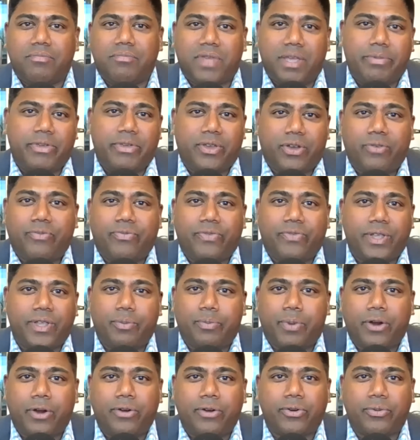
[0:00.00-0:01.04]
maybe hopefully
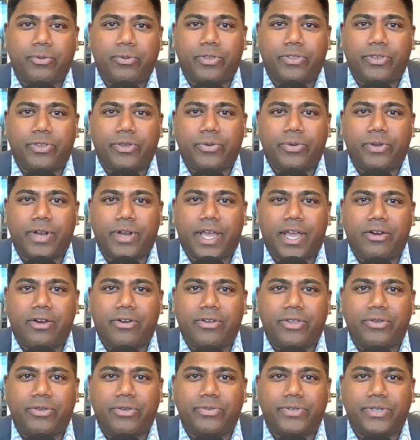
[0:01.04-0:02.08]
partner with you and hire
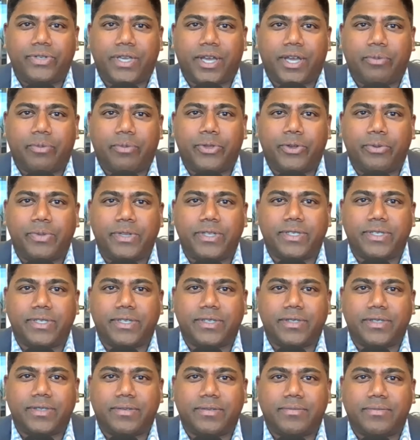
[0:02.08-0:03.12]
you to help their
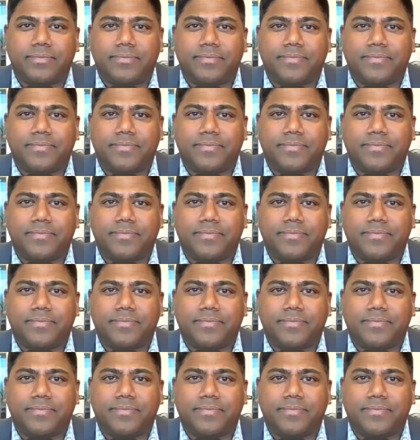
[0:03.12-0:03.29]
business?